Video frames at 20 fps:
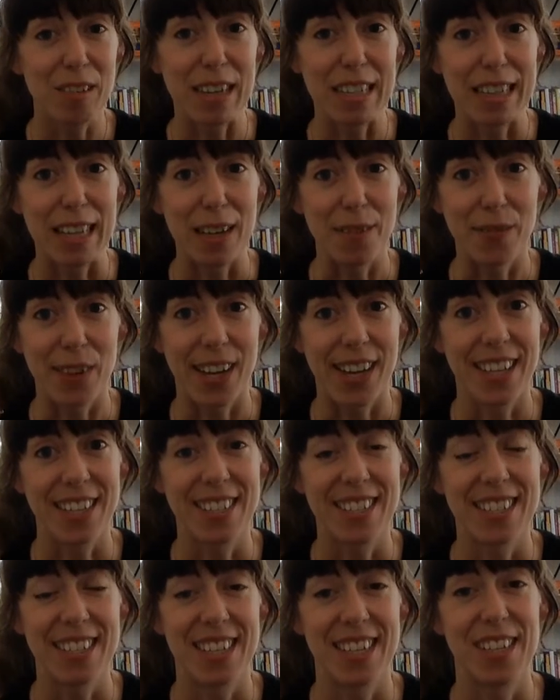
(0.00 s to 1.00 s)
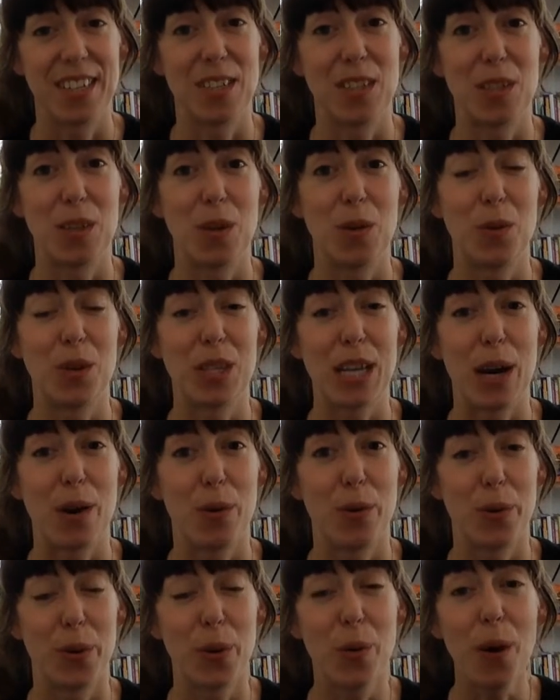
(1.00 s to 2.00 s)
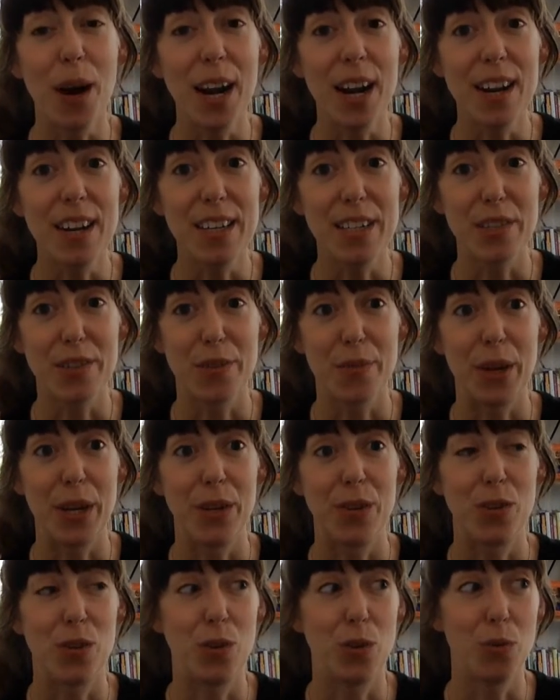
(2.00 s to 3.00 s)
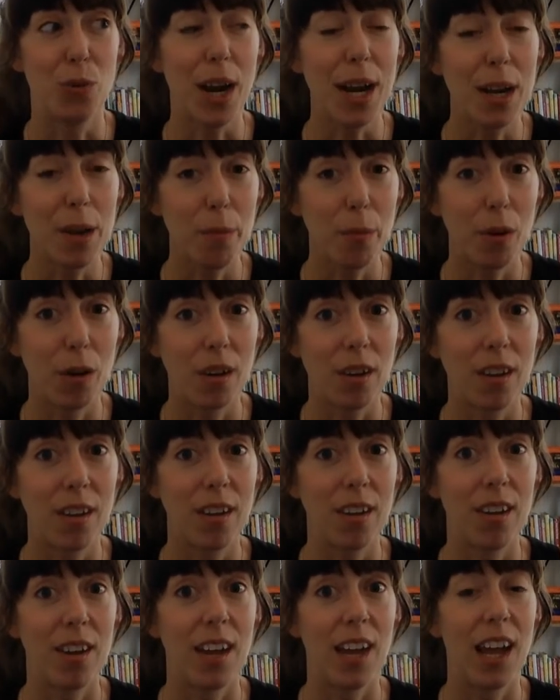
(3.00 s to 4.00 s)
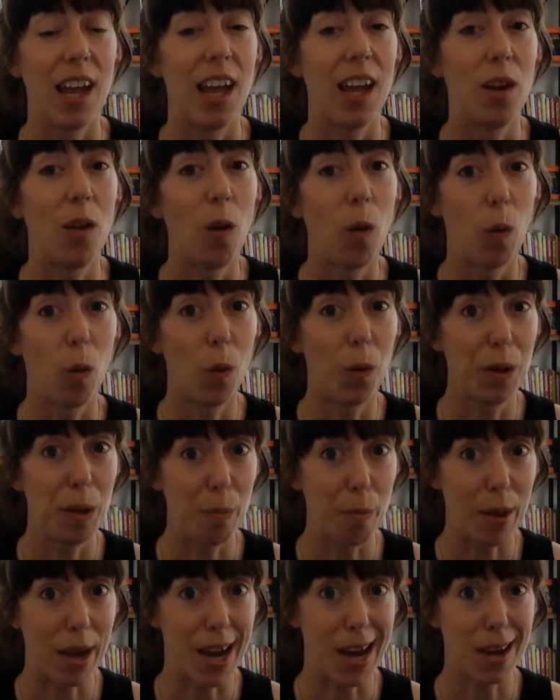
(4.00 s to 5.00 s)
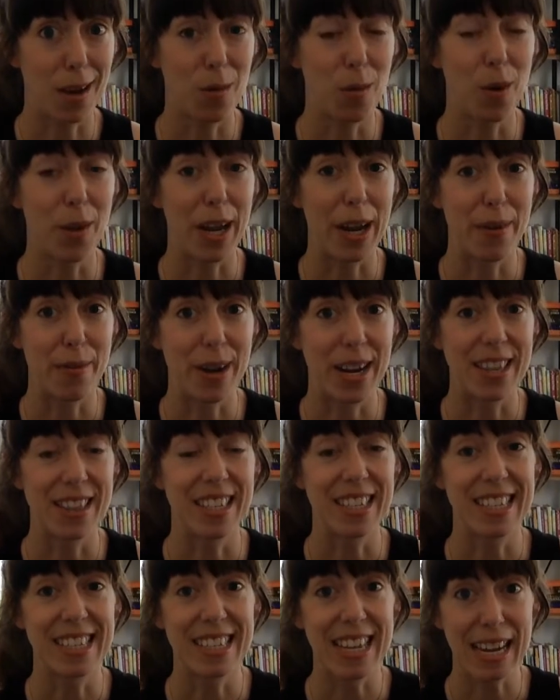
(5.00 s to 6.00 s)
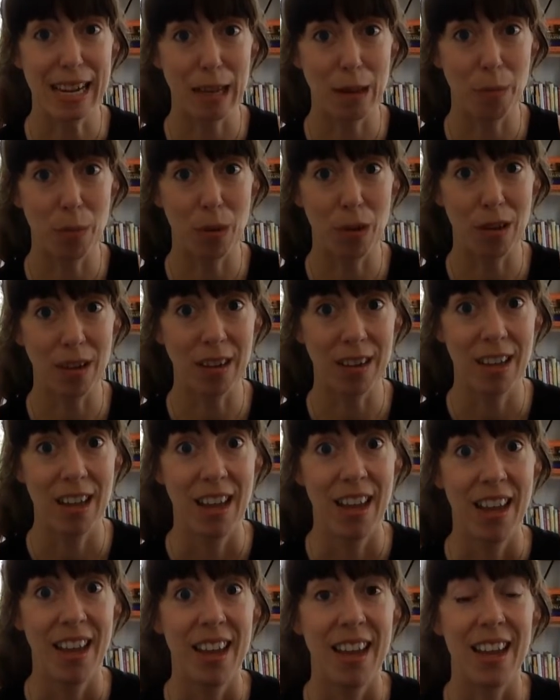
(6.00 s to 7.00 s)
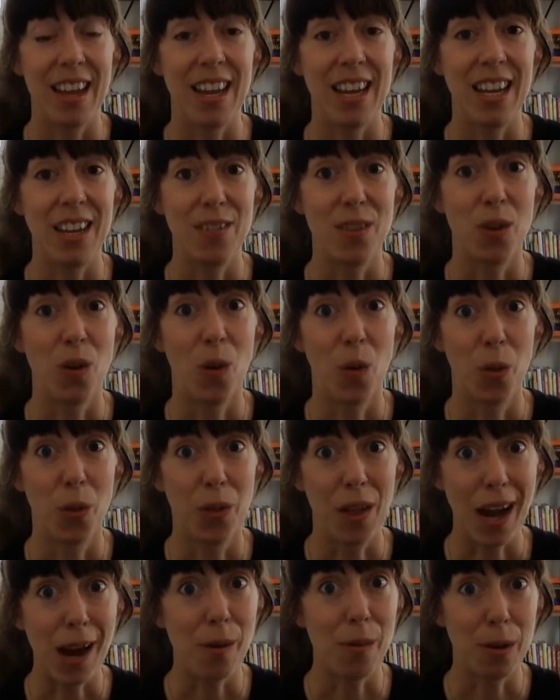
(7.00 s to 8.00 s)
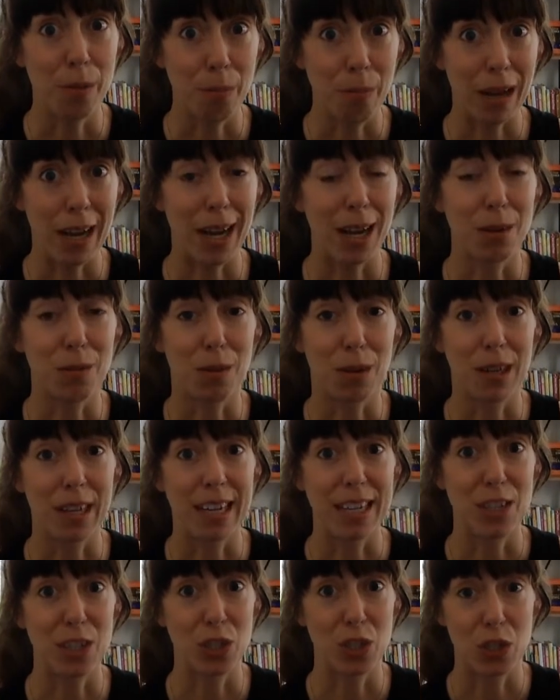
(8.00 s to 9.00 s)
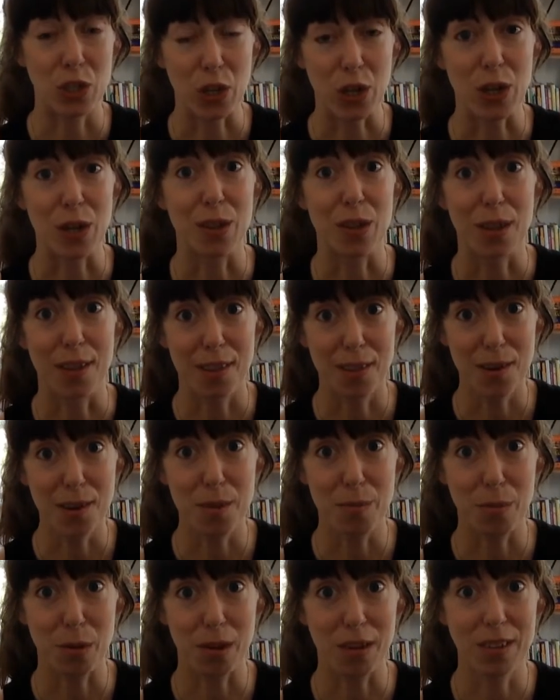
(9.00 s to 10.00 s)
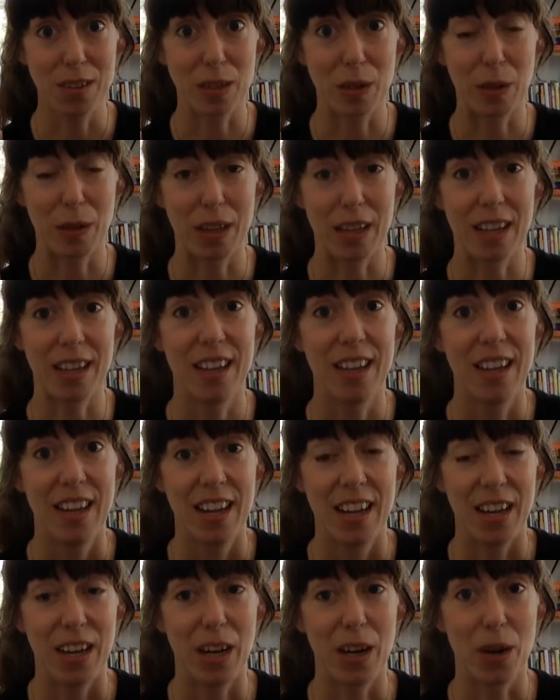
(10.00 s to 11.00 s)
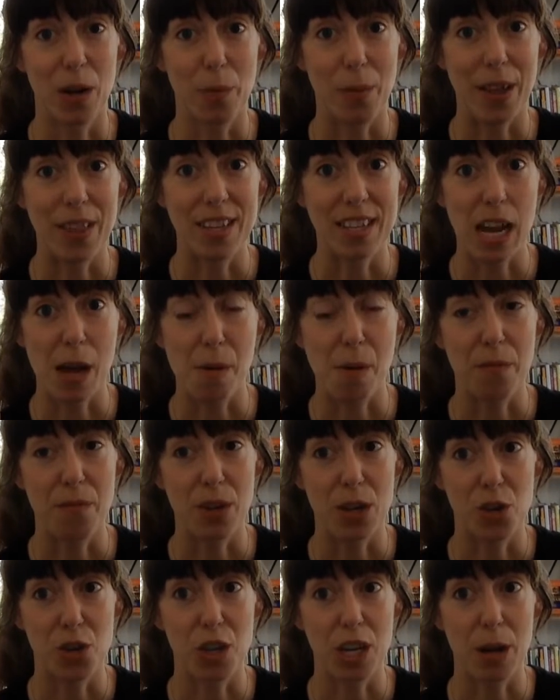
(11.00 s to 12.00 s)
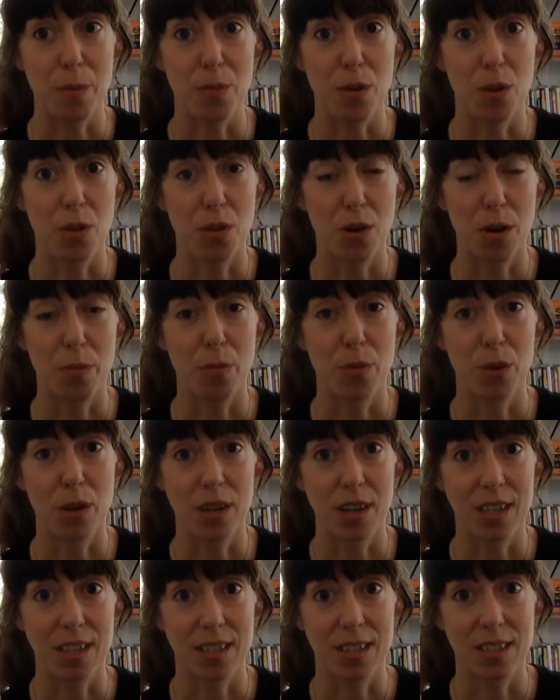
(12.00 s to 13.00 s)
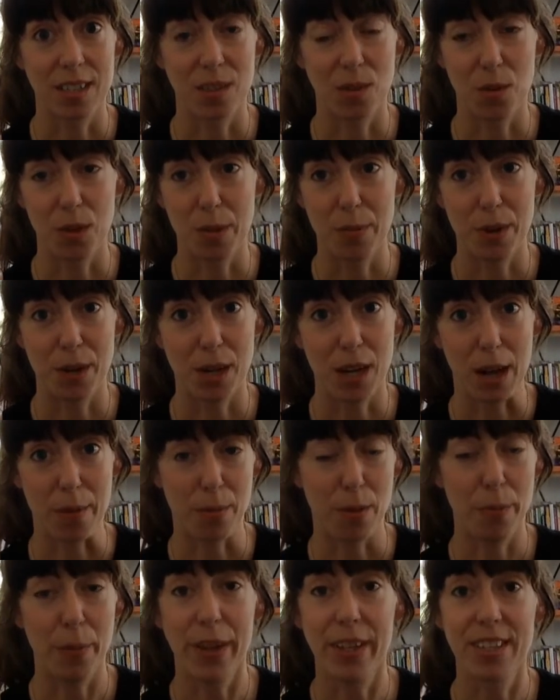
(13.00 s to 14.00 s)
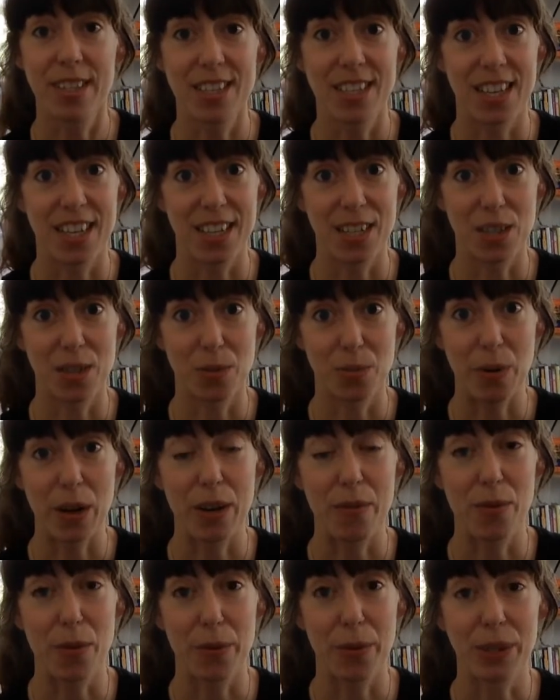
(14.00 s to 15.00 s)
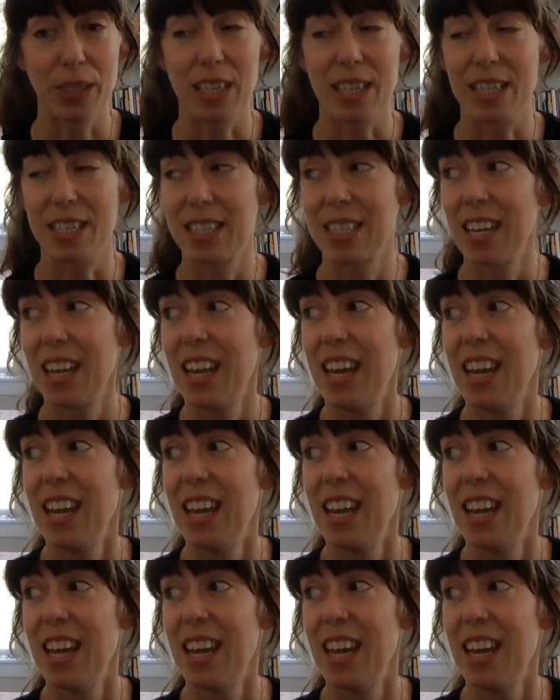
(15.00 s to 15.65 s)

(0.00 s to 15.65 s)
write that fast. And so what that will require is for me to write a book and hold it back while I write the second book, and even hold that one back while I start the third book, so that, by the time I'm finishing up the third book, it's only been a couple months and it's ready for release.